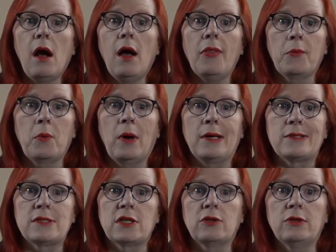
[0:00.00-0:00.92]

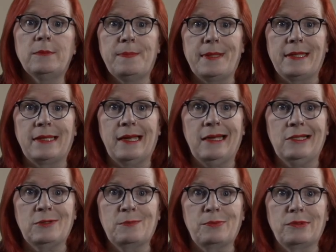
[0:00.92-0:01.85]
Otherwise, it could be an
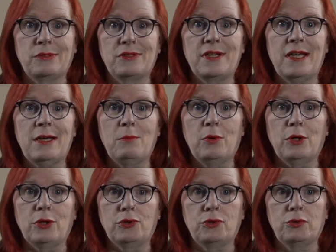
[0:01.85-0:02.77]
aspirin
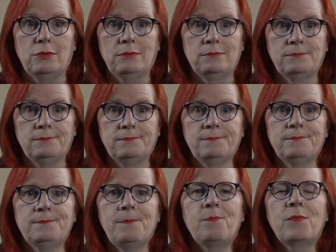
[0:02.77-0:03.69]
sandwich.
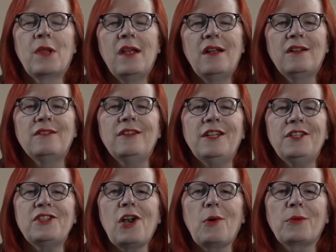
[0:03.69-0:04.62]

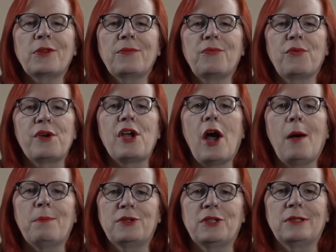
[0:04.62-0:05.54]
Let's start with the free
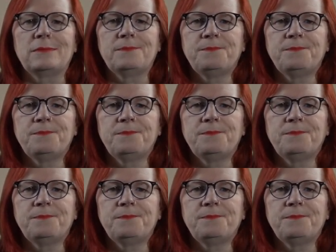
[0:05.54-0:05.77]
option.